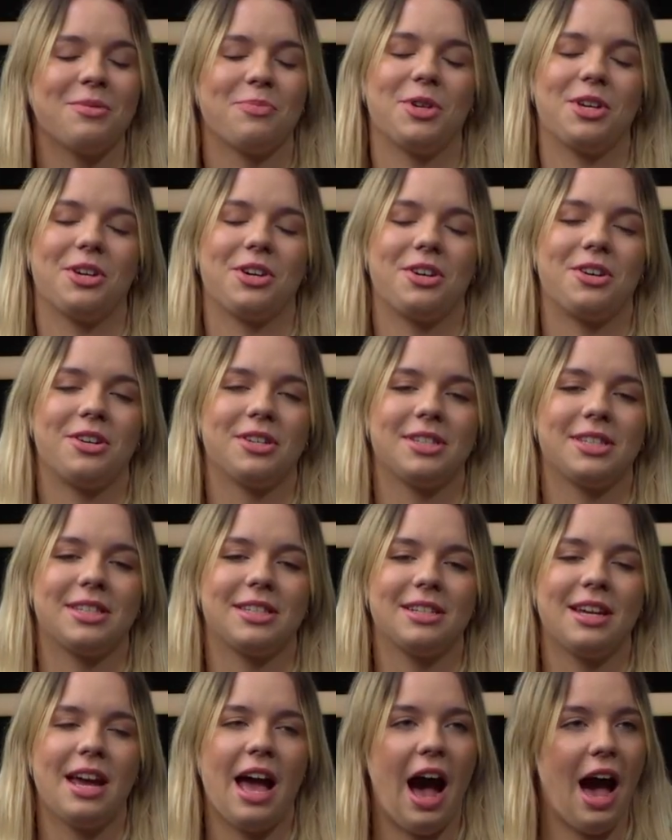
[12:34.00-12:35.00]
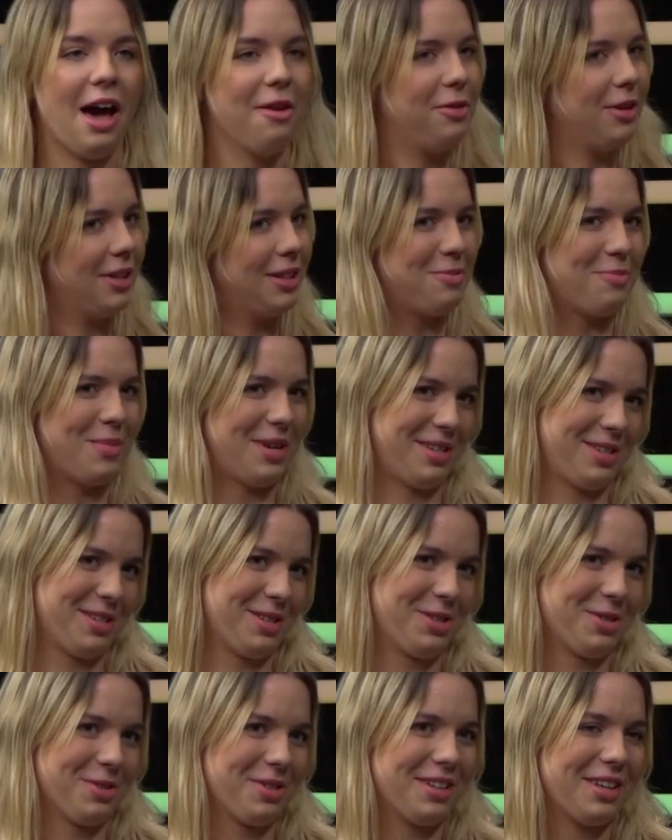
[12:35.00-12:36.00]
because I felt amazing
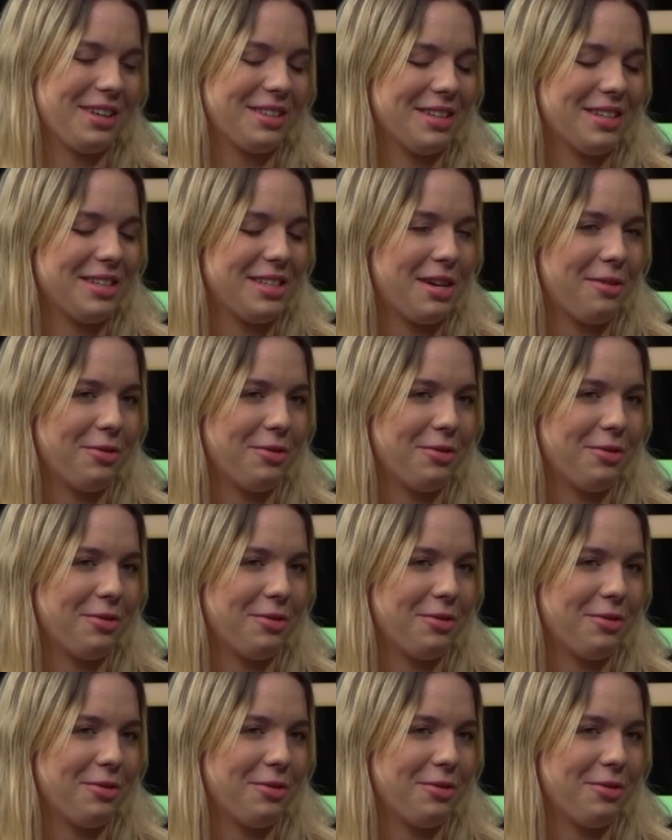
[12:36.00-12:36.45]
during this